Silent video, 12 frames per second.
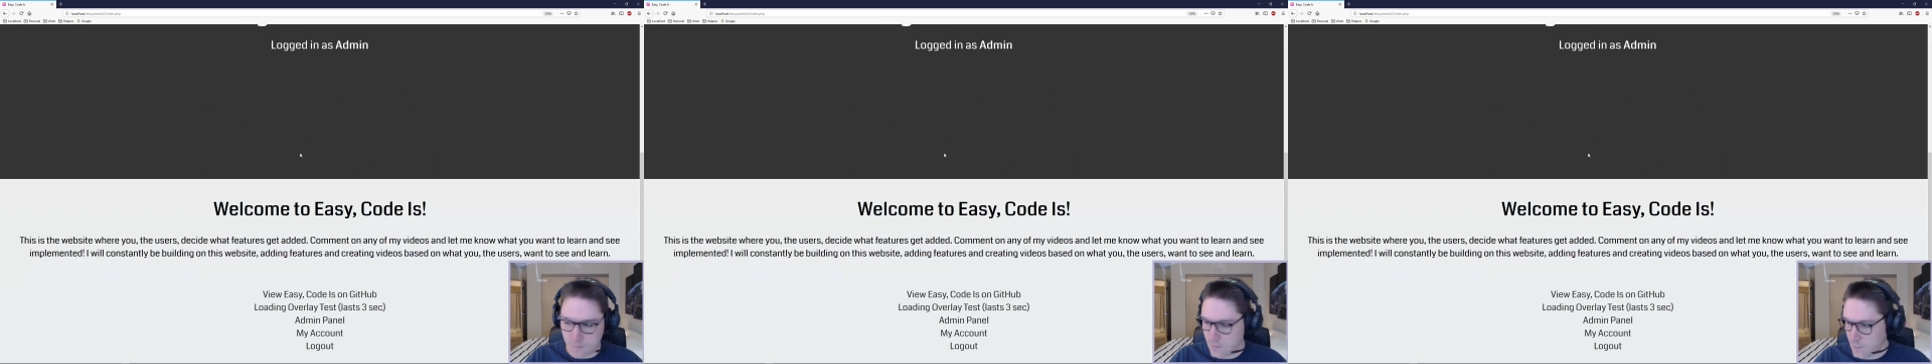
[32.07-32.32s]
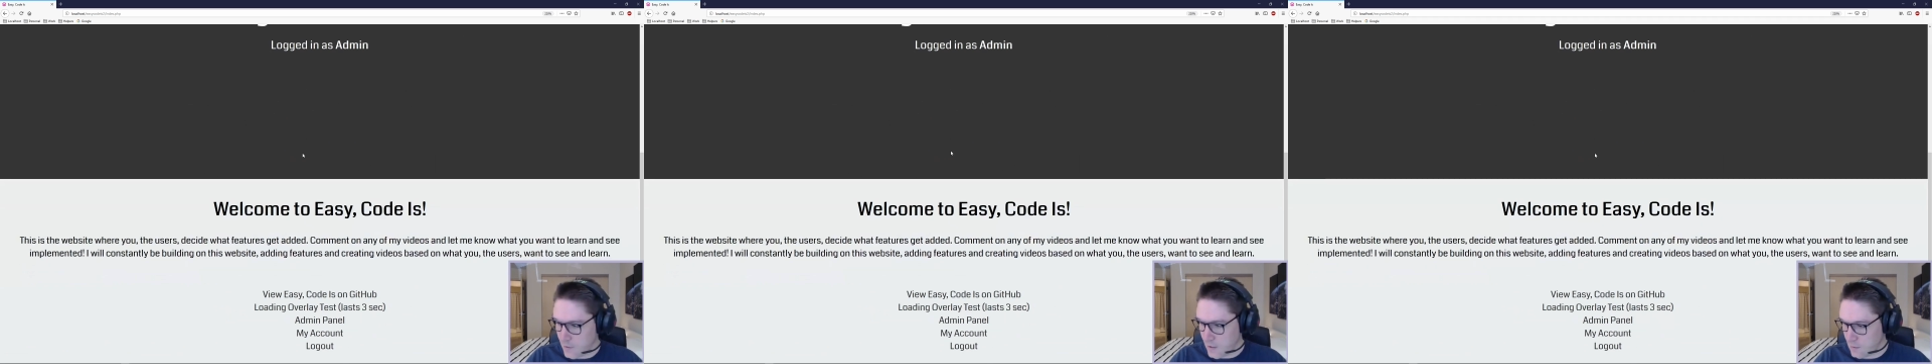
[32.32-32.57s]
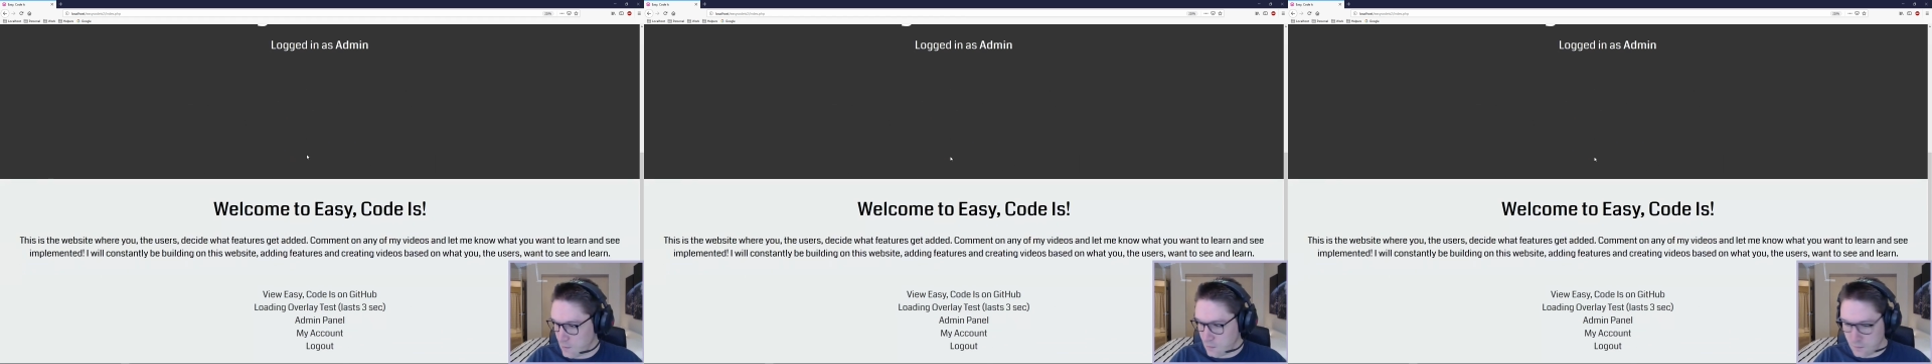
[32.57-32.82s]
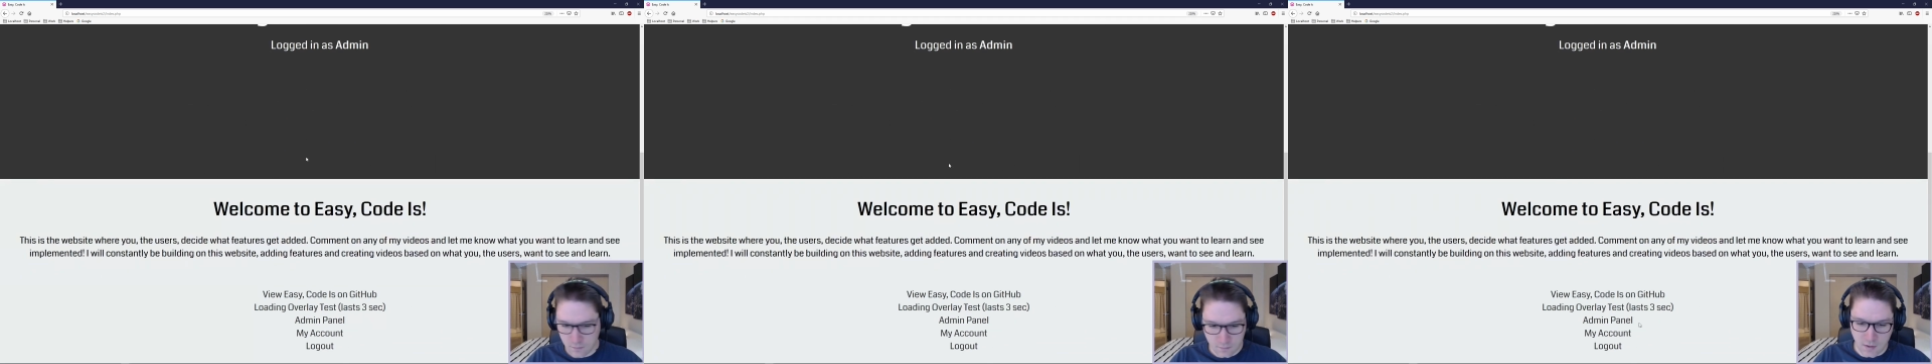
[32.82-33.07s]
of the
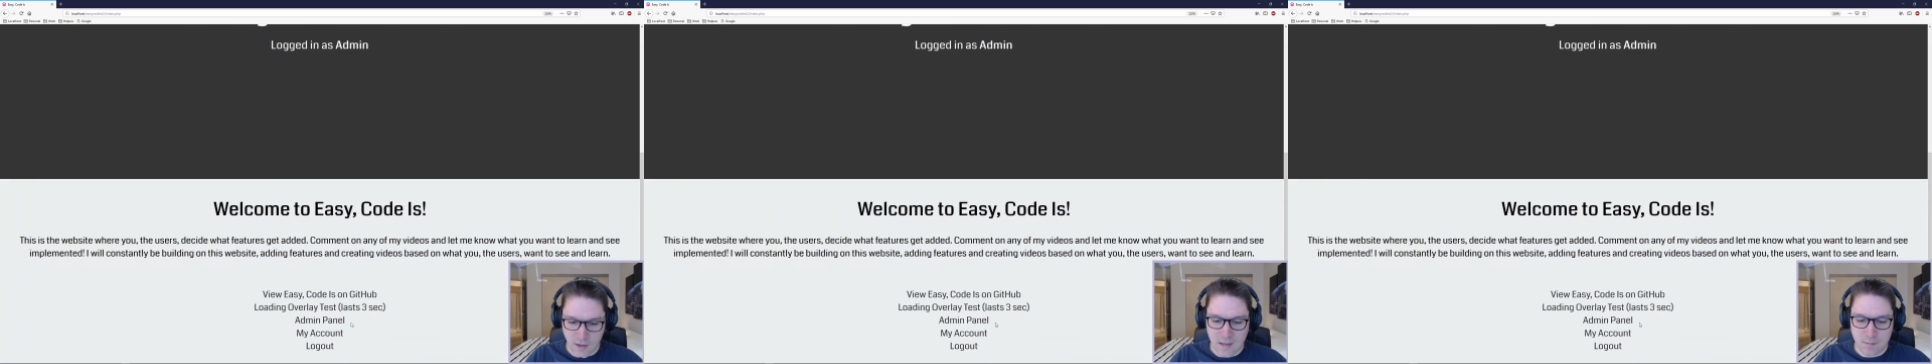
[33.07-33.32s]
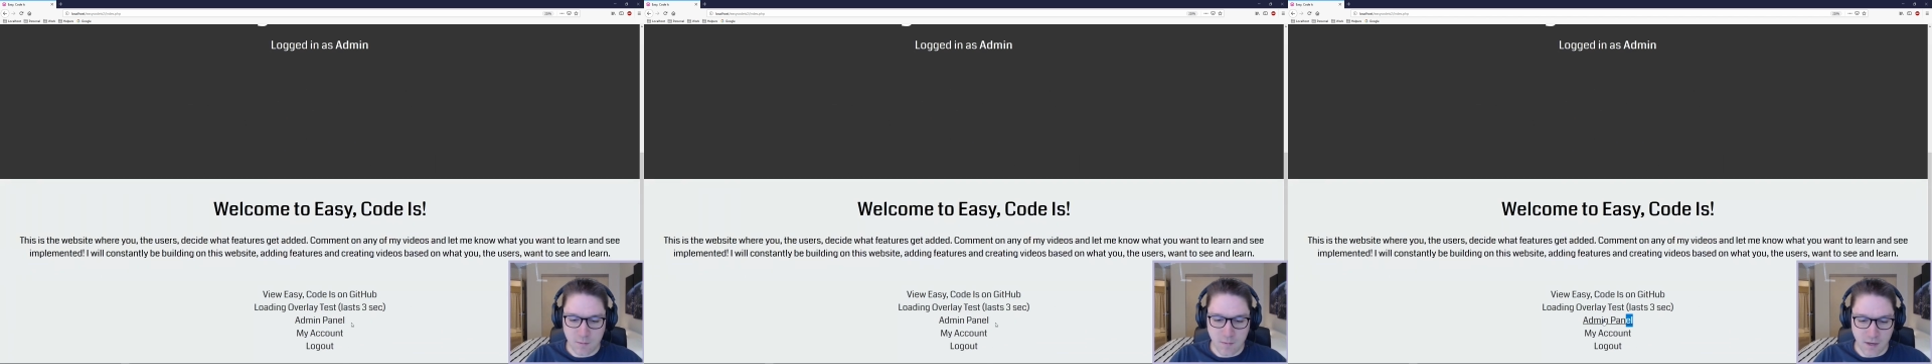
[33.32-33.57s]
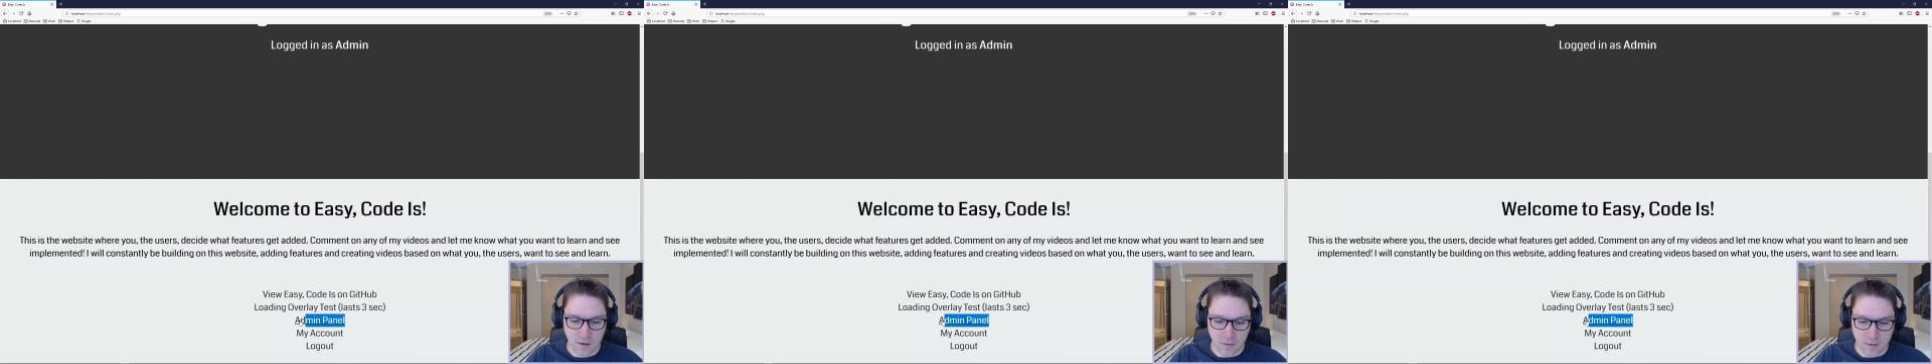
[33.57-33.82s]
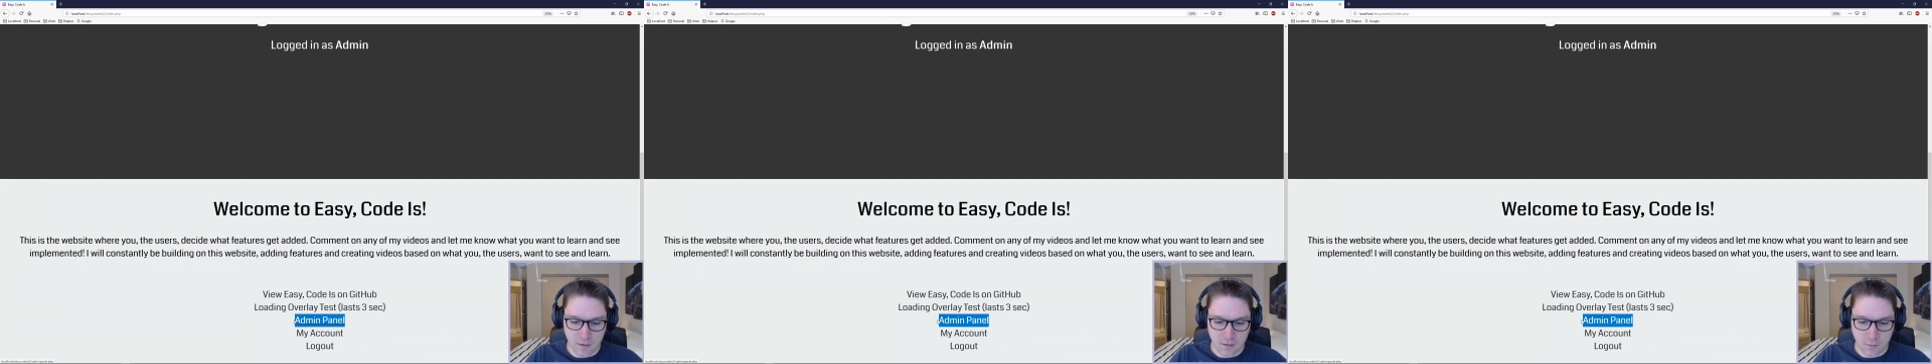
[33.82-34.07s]
page, an admin panel
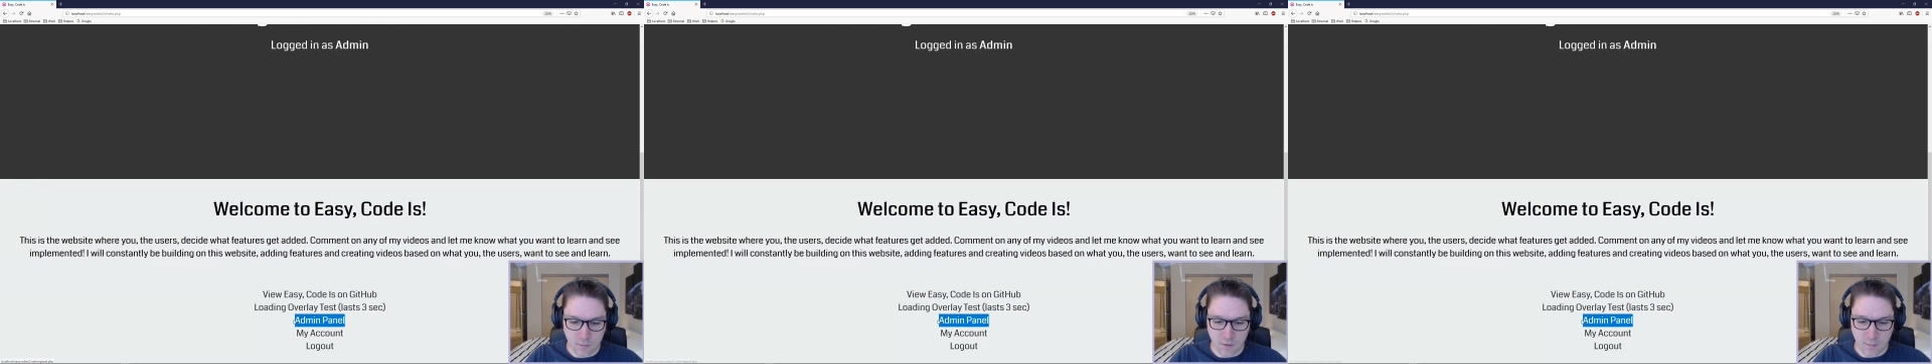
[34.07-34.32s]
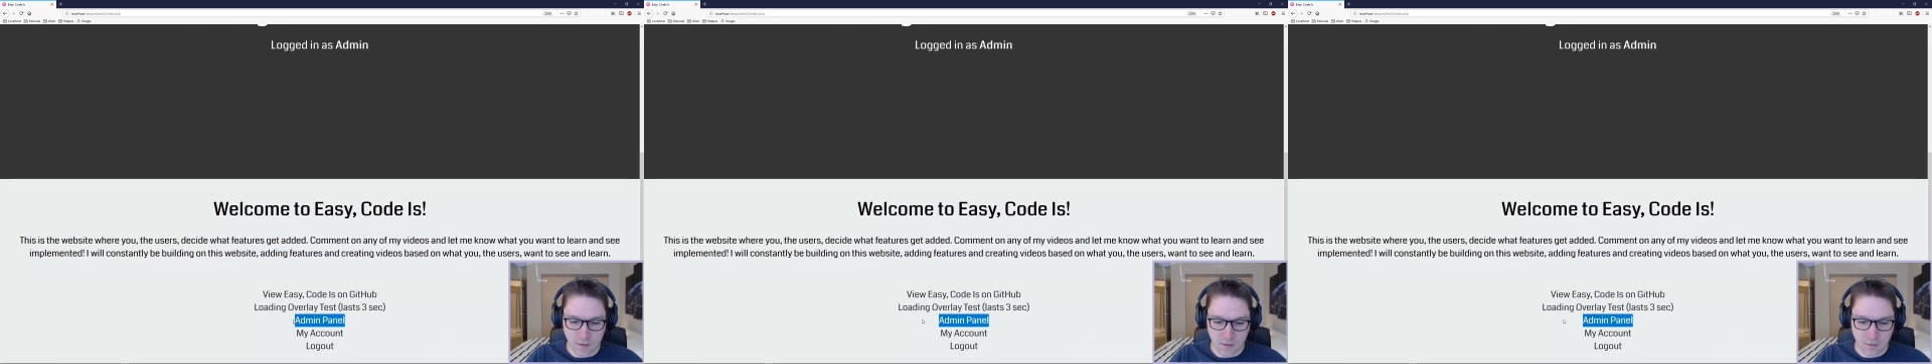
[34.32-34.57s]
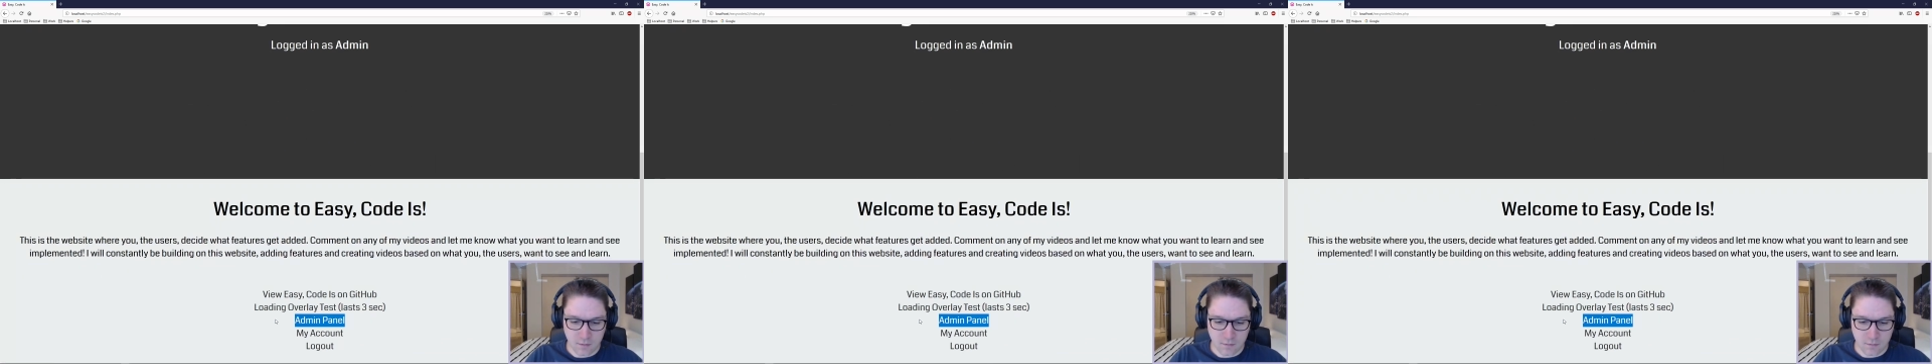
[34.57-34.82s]
link will appear,